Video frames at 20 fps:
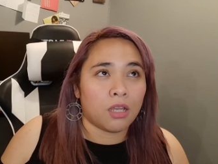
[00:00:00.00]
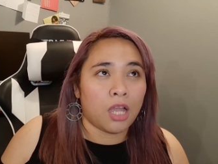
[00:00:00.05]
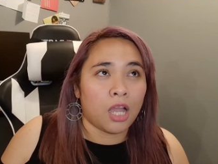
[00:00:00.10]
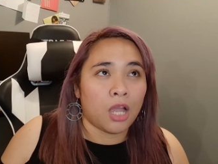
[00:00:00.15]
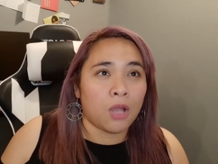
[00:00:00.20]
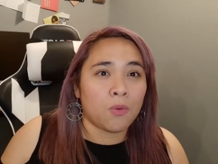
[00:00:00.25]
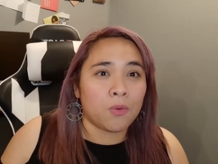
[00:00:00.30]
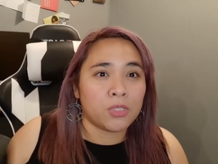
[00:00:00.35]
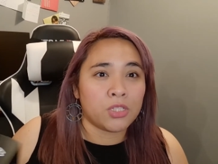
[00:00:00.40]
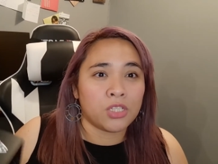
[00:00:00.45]

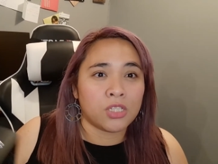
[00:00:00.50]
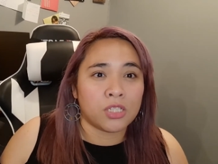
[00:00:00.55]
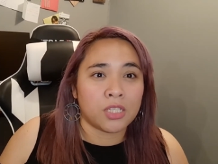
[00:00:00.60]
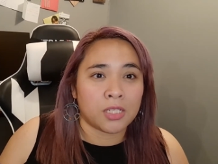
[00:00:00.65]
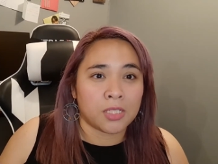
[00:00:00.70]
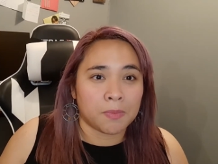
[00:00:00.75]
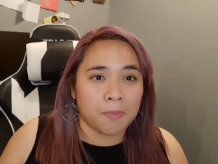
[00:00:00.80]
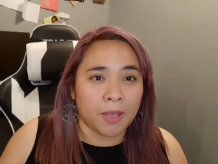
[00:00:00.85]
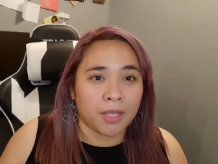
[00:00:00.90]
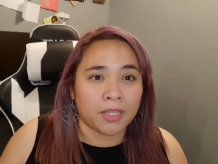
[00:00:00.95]
I was just
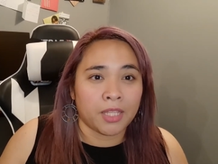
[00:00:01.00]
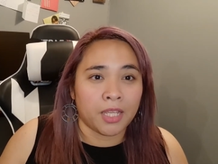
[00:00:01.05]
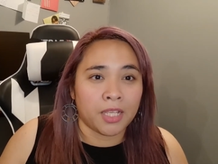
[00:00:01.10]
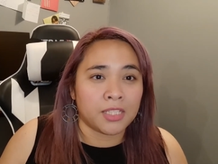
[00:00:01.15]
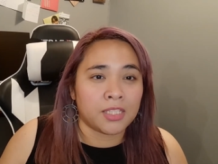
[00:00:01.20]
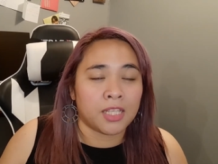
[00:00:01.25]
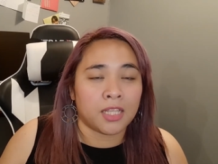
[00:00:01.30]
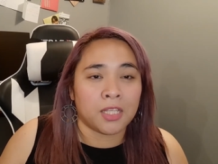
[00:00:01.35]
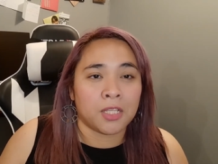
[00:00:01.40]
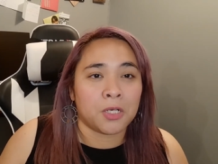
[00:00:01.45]
expecting
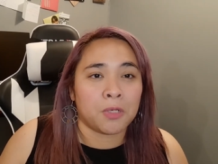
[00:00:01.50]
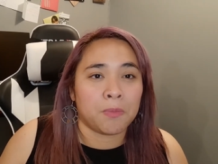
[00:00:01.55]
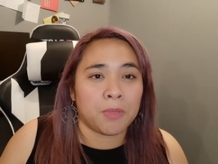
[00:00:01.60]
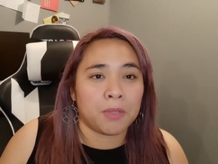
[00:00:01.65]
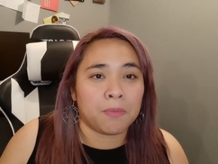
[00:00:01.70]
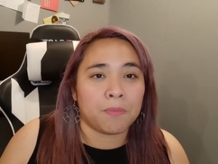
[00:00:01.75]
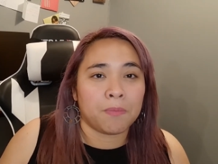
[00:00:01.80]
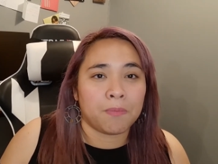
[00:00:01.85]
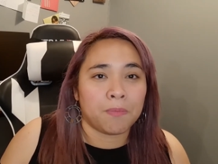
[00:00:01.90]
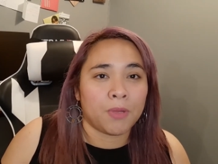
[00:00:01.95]
it's a little
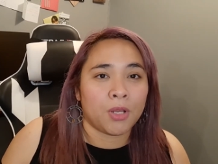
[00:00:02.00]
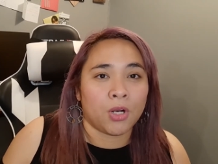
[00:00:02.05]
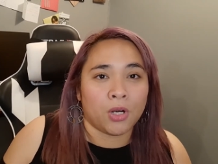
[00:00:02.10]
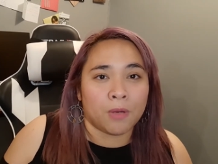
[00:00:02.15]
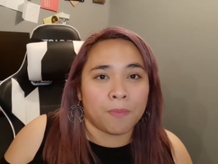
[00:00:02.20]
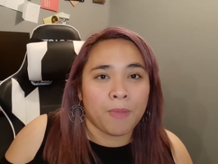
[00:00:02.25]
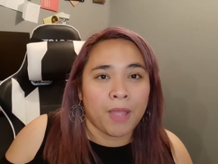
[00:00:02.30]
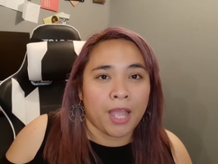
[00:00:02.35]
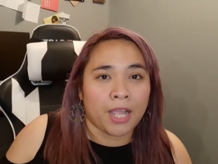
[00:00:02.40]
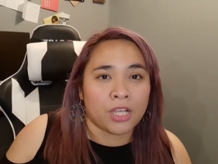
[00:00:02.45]
bit
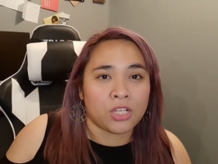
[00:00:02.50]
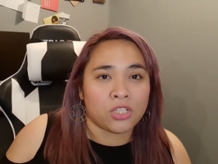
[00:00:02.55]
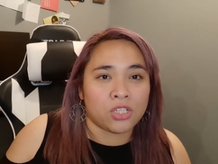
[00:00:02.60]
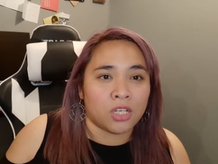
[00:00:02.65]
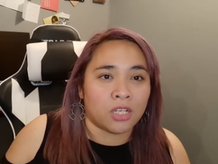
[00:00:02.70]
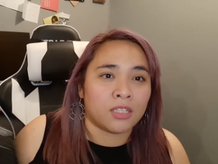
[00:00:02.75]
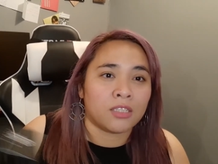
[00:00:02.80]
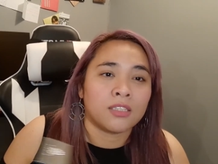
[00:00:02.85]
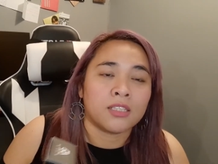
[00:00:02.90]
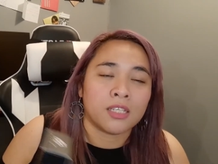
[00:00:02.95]
bigger
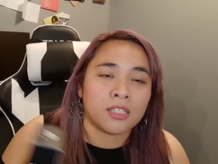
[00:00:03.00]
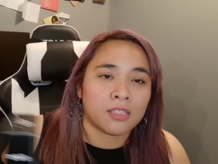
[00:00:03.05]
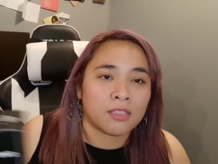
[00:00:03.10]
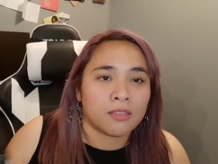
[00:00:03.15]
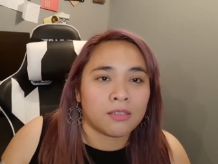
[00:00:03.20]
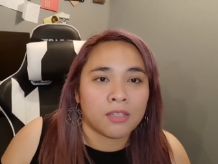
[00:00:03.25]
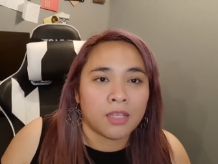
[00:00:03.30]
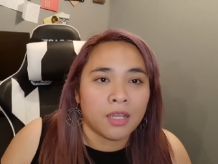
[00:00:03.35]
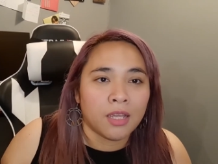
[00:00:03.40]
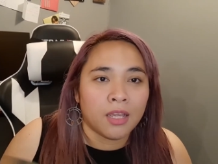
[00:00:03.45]
packaging
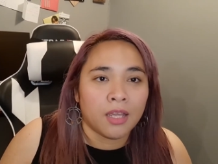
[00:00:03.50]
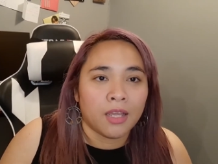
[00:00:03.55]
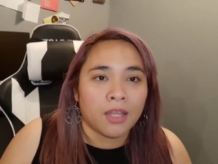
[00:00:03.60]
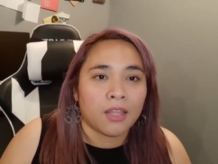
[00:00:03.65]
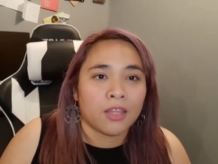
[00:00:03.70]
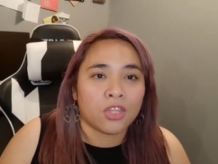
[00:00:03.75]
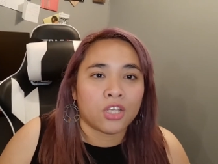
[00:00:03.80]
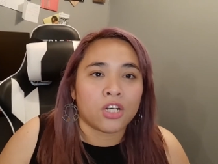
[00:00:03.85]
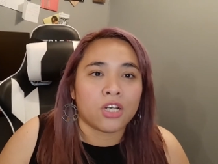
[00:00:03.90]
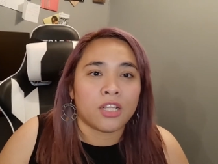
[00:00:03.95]
since
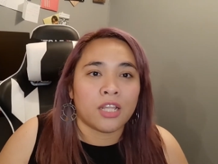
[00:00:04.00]
there are